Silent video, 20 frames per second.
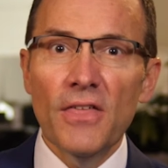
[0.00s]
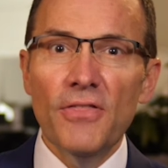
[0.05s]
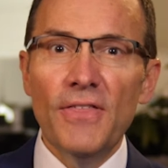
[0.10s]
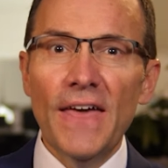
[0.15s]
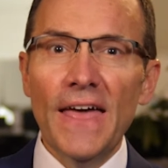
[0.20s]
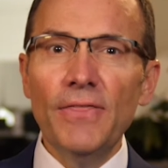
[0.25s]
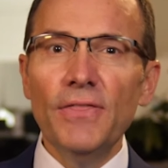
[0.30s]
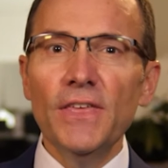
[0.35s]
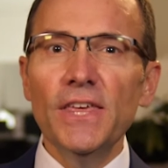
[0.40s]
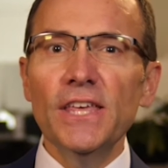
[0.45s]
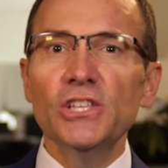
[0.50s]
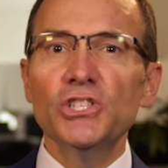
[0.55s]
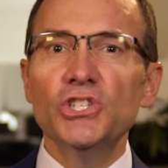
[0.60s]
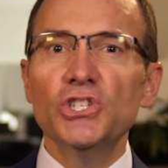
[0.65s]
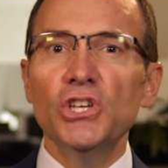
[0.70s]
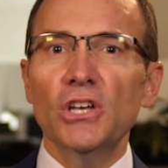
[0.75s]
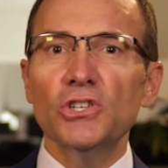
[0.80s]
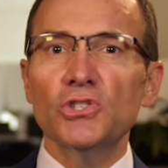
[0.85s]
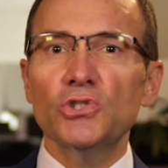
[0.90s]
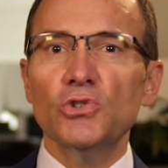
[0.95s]
Then the
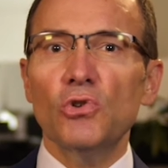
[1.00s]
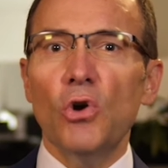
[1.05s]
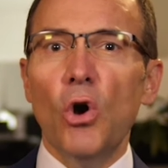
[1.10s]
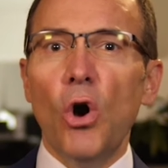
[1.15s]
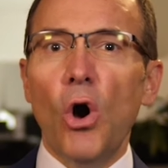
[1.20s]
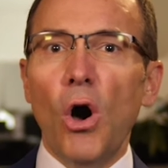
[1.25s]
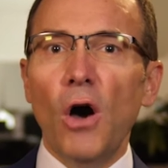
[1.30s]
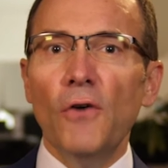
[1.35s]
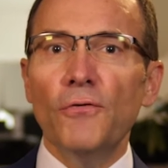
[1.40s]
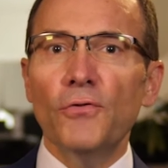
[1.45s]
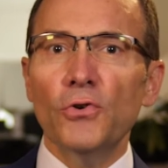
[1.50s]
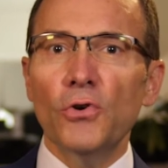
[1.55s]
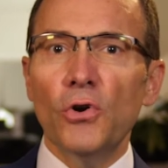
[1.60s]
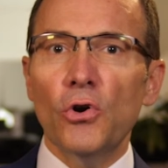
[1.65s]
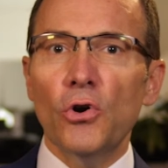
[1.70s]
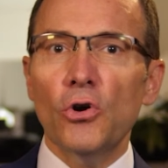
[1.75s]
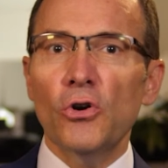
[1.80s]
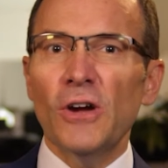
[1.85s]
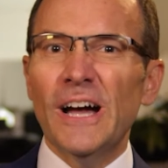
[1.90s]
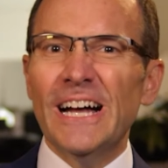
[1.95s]
adjuster offered
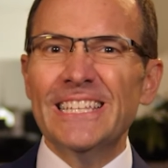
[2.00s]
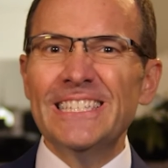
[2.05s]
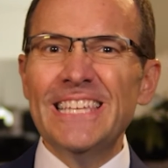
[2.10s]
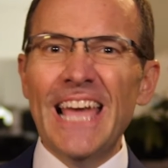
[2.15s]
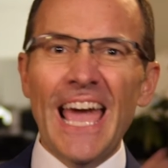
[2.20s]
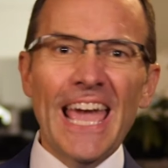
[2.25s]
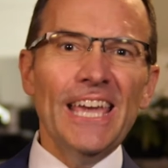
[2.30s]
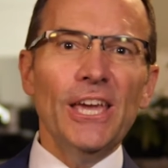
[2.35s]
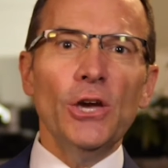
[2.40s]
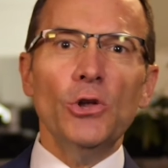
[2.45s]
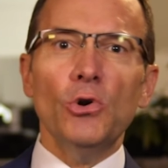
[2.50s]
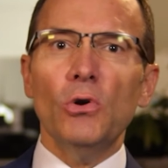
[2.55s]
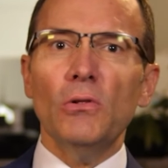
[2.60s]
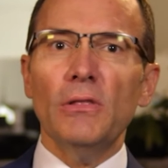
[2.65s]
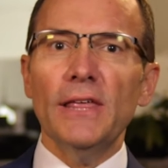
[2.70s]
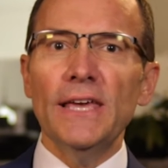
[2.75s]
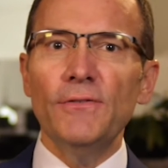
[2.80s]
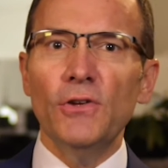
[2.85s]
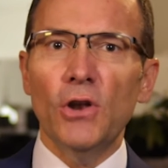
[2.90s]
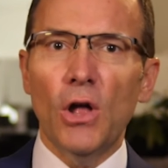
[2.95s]
her a take it or
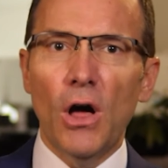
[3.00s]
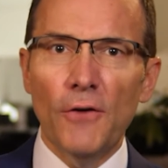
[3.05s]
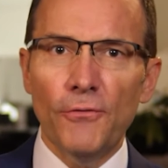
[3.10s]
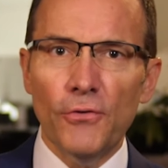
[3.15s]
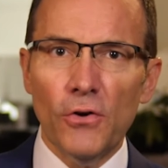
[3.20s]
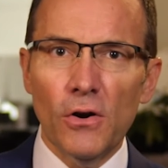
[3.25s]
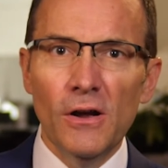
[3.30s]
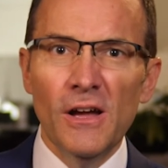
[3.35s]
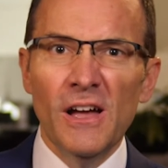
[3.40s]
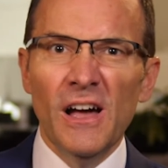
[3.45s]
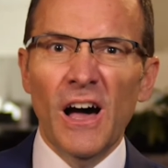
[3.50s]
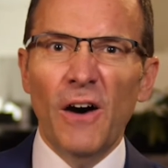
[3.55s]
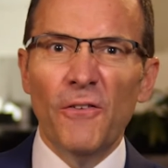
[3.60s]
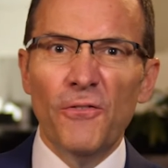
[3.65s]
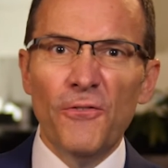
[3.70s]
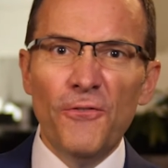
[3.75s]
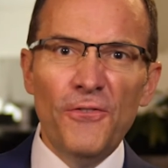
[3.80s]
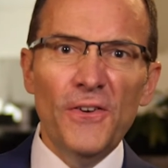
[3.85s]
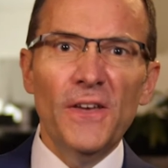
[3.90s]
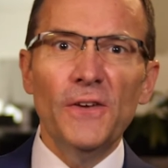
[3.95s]
leave it offer
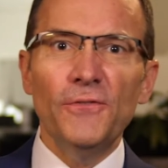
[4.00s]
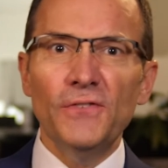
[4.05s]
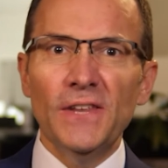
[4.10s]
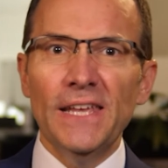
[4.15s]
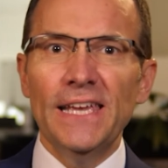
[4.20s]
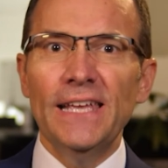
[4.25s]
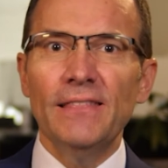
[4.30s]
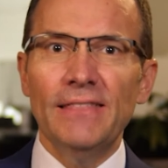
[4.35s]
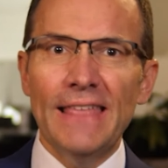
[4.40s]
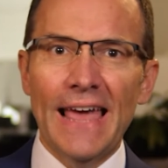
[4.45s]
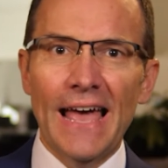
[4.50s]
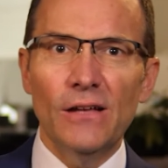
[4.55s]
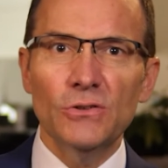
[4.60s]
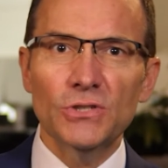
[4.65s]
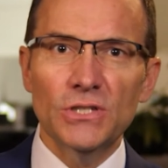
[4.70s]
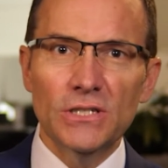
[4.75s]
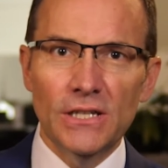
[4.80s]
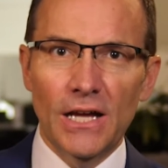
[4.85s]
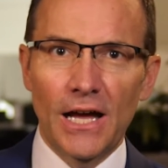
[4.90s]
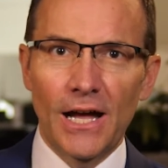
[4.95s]
of
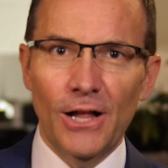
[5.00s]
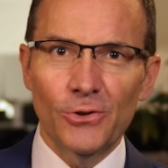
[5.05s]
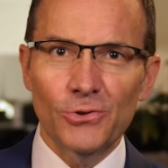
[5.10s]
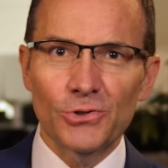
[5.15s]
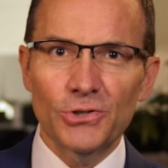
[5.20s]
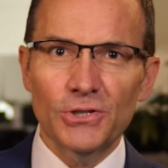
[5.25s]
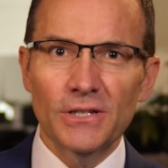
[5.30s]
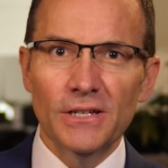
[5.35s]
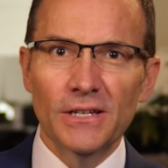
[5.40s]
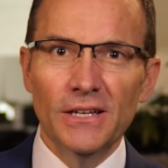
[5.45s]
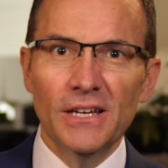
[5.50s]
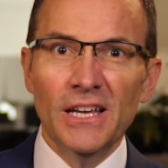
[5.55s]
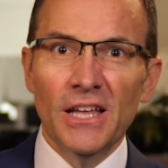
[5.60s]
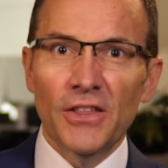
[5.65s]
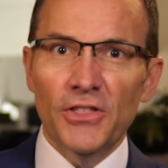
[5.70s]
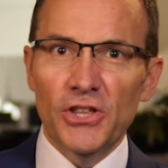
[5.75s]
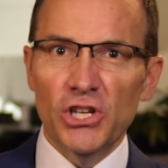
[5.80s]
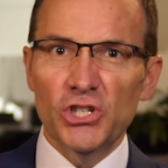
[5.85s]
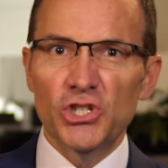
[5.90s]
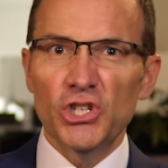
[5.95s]
$15,000.
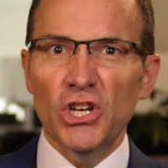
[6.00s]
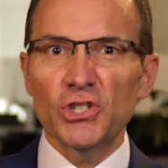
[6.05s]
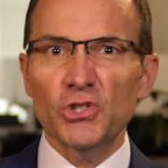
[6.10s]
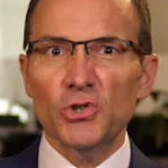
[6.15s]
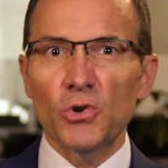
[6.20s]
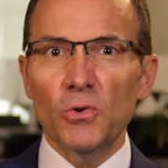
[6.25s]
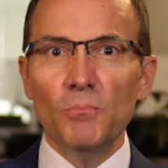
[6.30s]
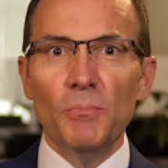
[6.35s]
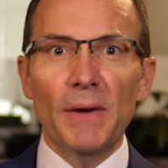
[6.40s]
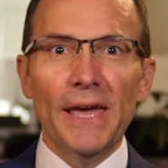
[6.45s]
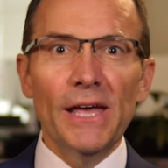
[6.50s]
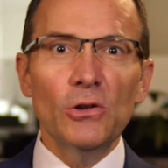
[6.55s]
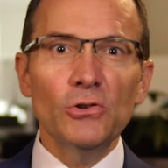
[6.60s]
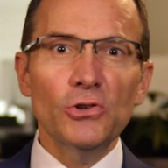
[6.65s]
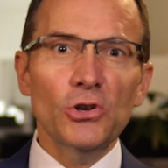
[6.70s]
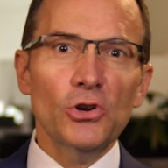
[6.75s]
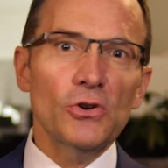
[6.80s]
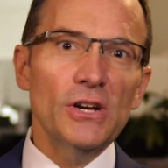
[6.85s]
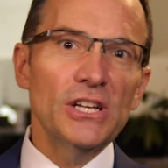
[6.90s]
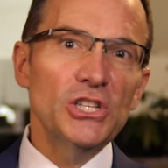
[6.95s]
The adjuster
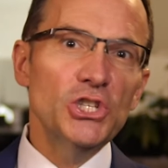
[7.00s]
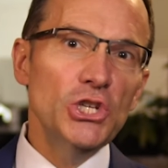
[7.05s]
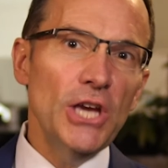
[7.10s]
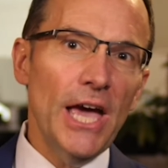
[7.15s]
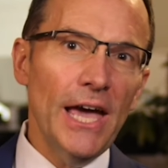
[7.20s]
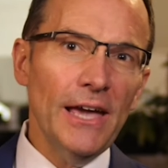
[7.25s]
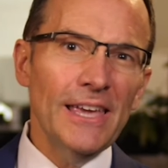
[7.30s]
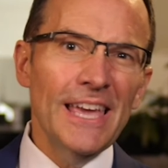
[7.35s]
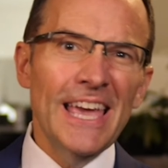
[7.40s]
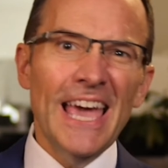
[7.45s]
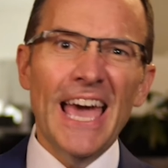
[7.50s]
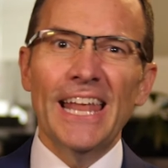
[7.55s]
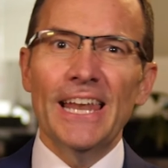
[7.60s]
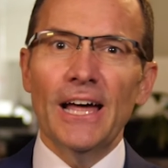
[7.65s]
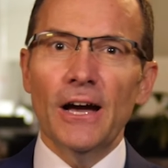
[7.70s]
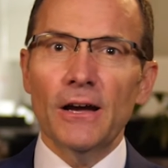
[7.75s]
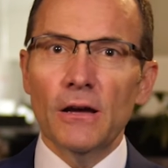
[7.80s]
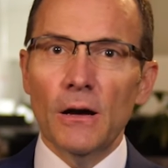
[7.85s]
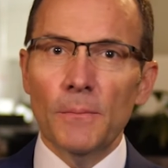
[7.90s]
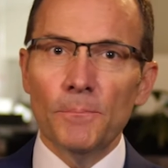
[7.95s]
mailed her a check and
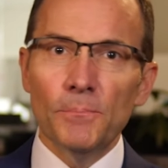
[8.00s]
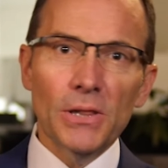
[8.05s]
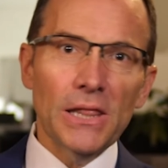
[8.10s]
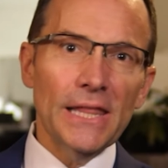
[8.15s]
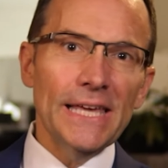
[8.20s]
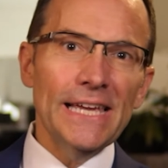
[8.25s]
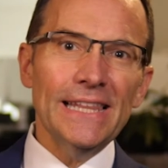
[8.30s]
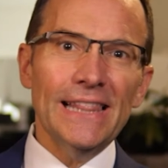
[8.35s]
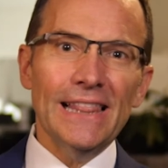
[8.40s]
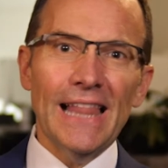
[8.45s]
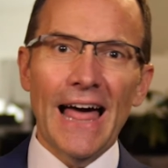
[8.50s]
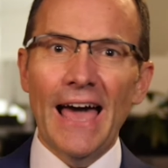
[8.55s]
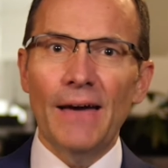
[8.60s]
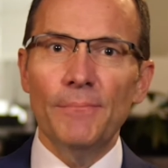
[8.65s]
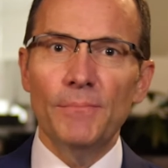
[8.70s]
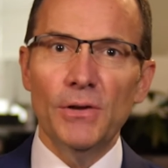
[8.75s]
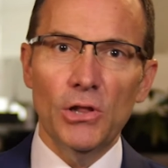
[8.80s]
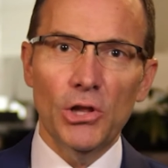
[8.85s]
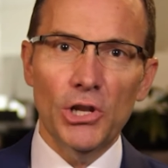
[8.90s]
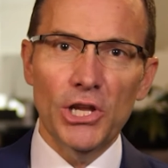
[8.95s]
a complete
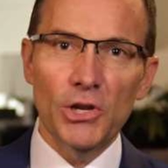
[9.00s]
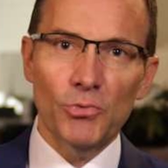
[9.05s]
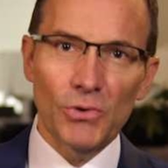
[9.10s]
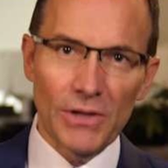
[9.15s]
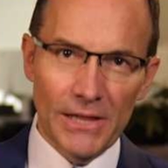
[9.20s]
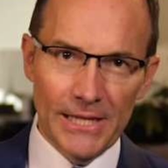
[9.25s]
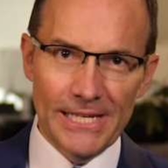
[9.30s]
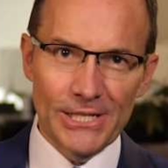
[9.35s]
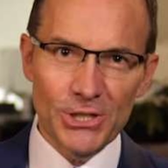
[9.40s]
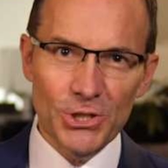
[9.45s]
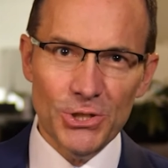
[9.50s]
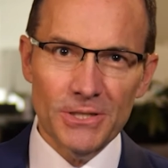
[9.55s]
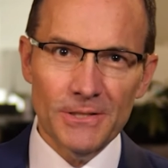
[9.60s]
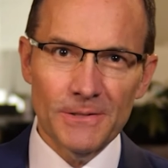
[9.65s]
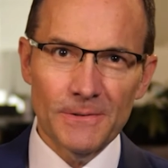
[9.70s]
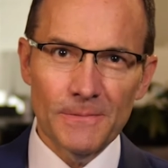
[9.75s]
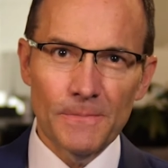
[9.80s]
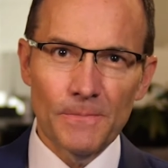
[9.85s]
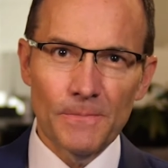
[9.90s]
liability release.